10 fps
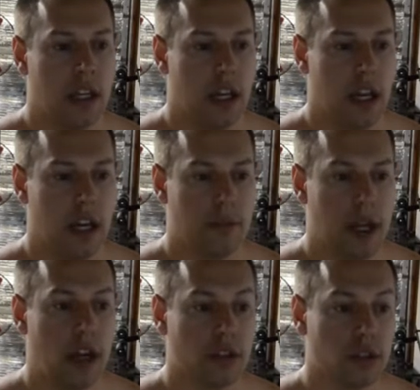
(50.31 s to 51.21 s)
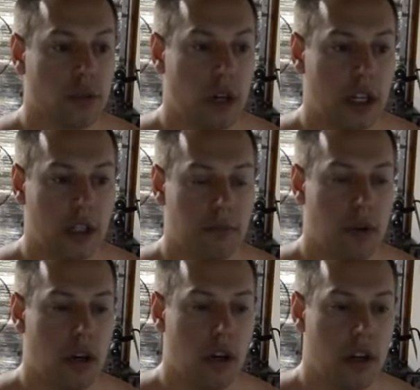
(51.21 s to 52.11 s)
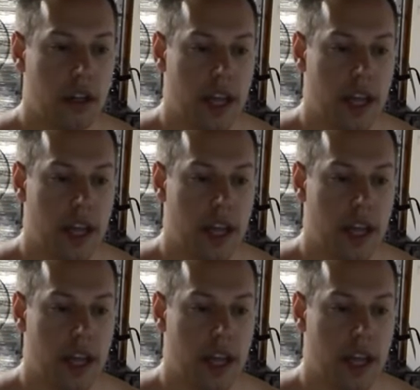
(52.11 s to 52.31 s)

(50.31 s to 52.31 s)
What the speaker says: I also wanted a bar